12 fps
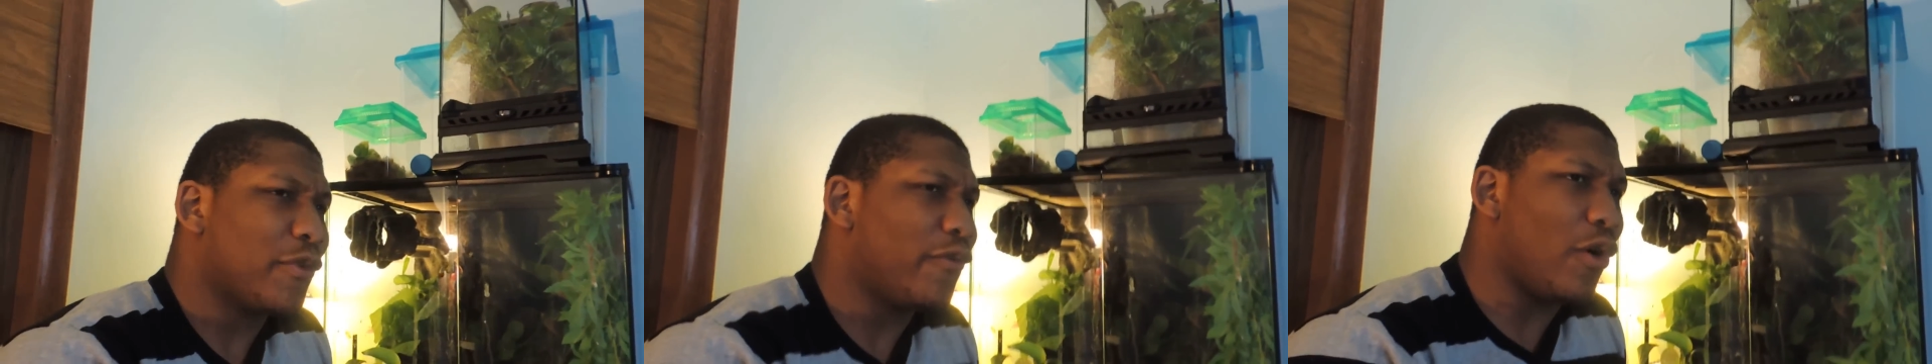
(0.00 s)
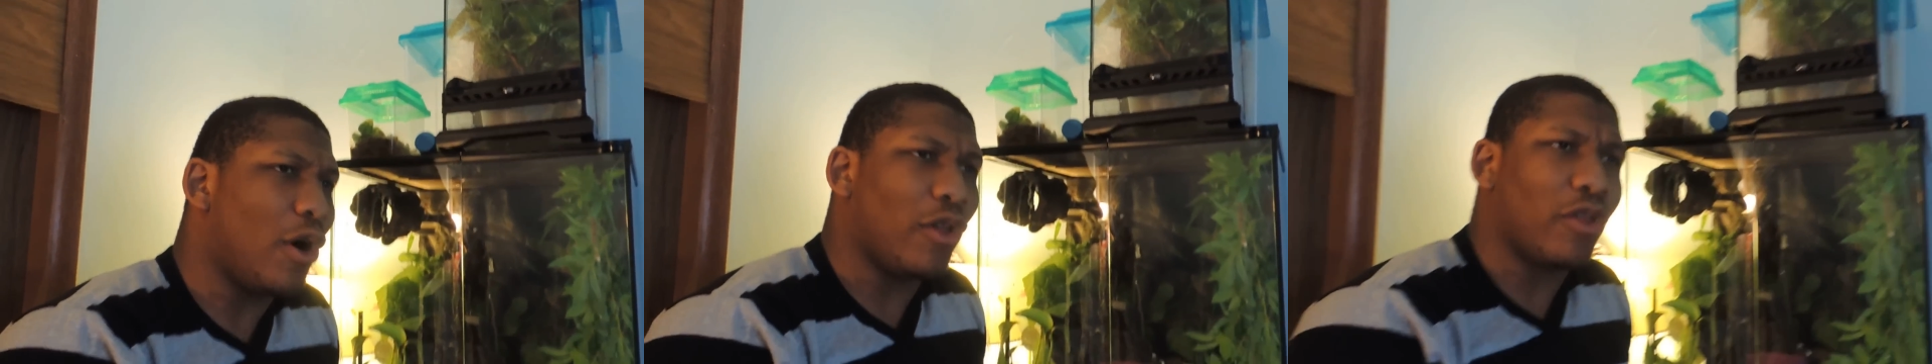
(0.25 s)

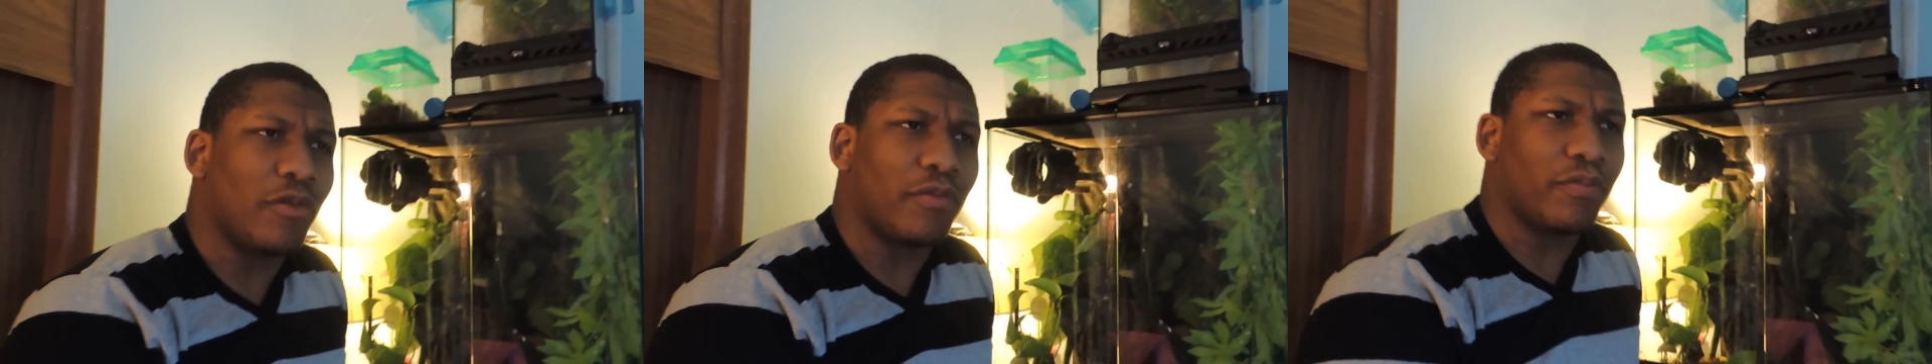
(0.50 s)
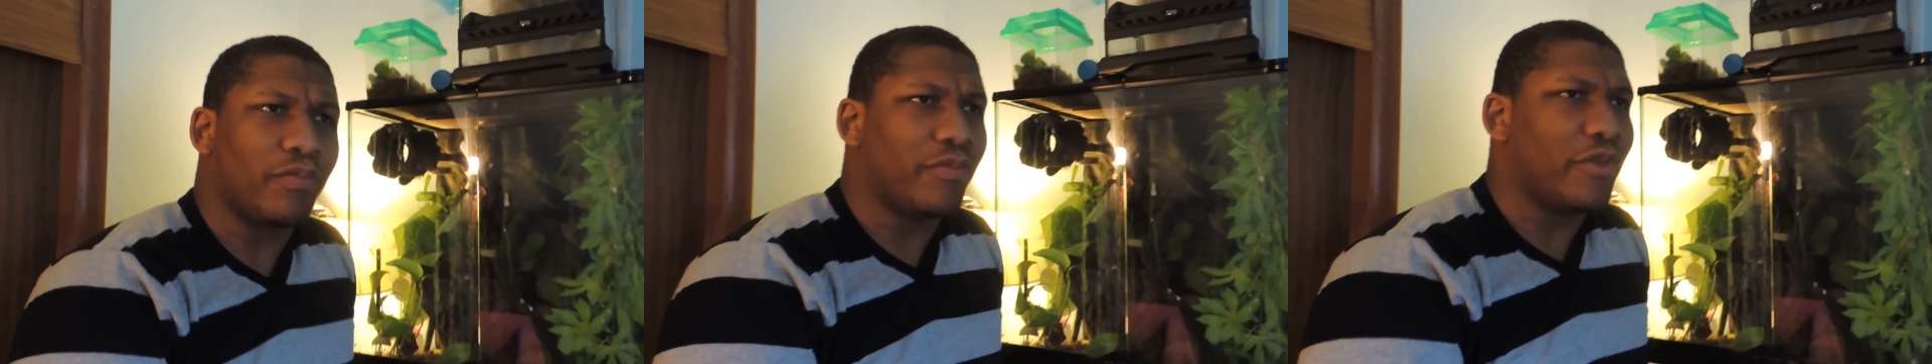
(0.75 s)
For all
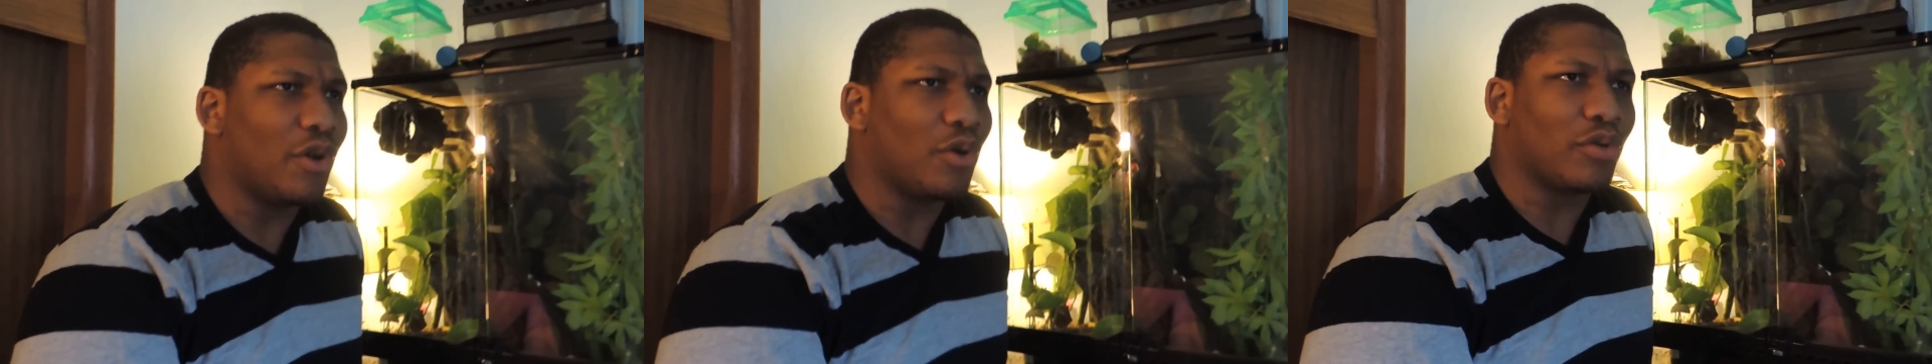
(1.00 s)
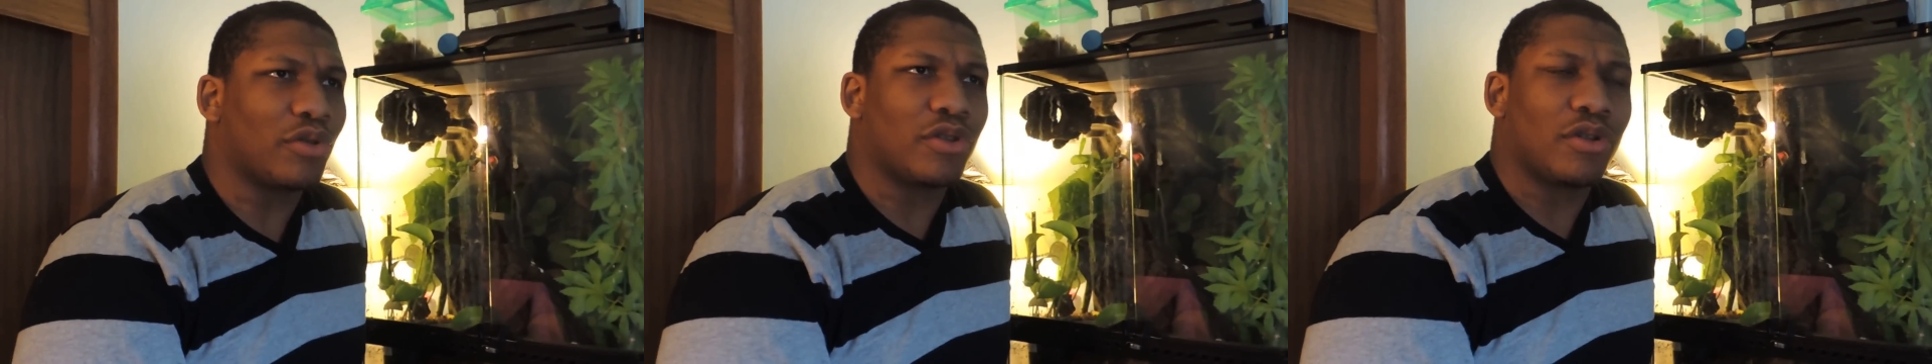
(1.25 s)
of
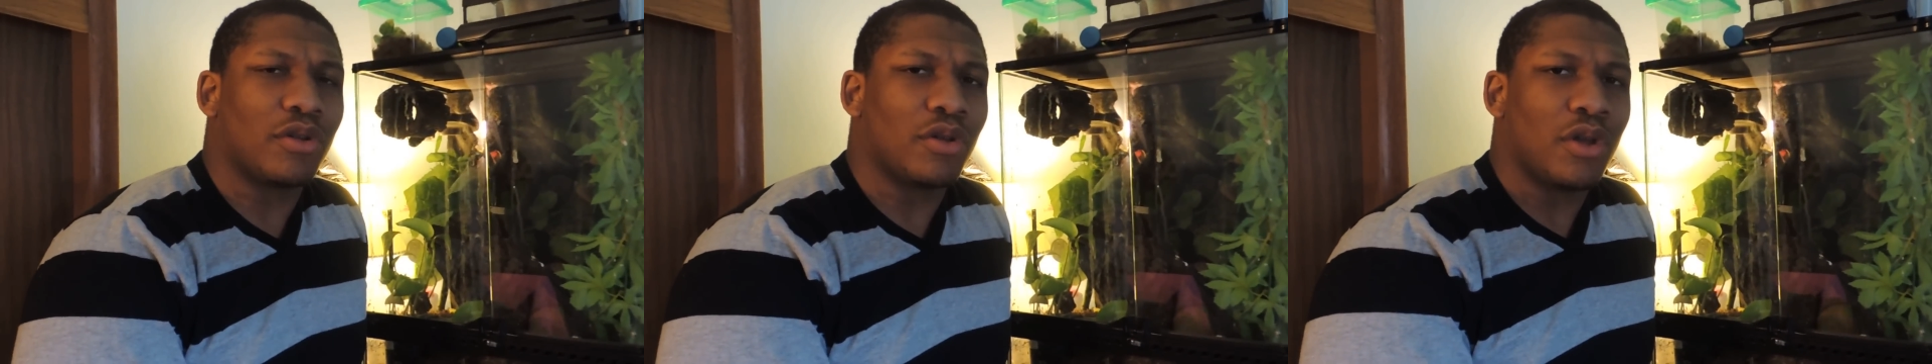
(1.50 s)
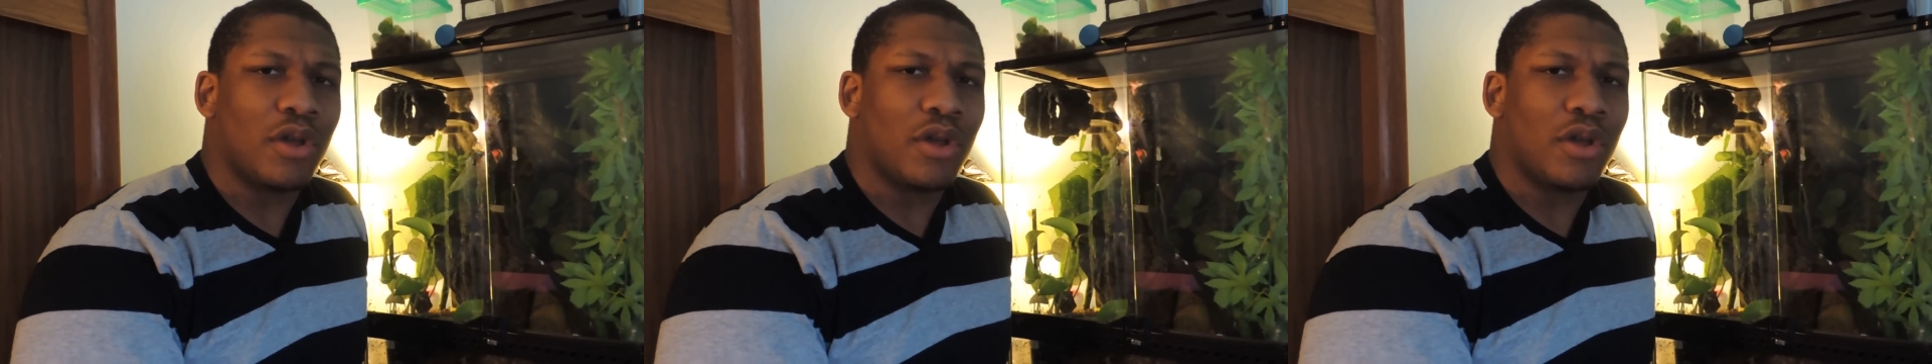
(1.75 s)
those